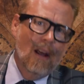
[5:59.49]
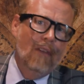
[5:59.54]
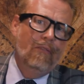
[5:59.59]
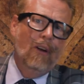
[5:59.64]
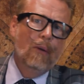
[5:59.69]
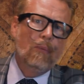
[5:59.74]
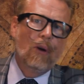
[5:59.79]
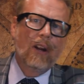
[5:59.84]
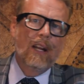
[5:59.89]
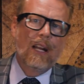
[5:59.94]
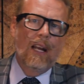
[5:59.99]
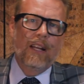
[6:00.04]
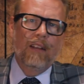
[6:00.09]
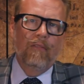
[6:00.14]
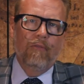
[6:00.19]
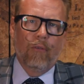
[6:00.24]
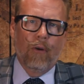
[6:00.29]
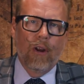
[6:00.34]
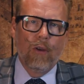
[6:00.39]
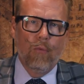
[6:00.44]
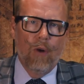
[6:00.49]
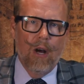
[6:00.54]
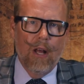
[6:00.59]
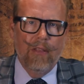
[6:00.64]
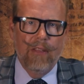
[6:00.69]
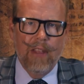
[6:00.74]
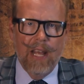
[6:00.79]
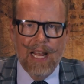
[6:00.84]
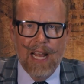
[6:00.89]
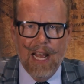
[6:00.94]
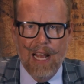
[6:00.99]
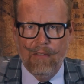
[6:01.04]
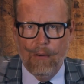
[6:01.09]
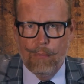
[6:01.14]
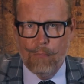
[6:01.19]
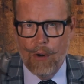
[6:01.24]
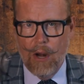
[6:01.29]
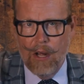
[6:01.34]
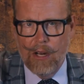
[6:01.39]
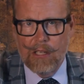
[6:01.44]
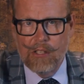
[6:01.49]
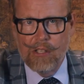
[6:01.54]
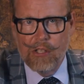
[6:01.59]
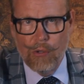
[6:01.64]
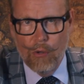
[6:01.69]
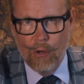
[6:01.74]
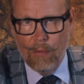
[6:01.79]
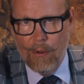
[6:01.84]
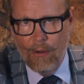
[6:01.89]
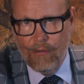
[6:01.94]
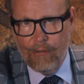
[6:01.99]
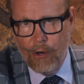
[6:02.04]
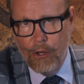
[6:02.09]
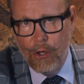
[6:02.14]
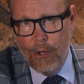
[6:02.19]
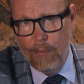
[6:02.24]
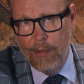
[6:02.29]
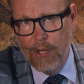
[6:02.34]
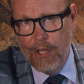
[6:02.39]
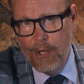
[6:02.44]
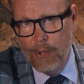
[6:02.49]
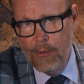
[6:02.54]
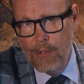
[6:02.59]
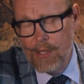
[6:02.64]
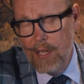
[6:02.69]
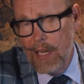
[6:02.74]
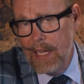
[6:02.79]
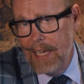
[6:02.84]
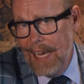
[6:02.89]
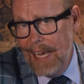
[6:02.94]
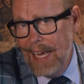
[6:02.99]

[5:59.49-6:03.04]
By February 1941, they have a product suitable for human use that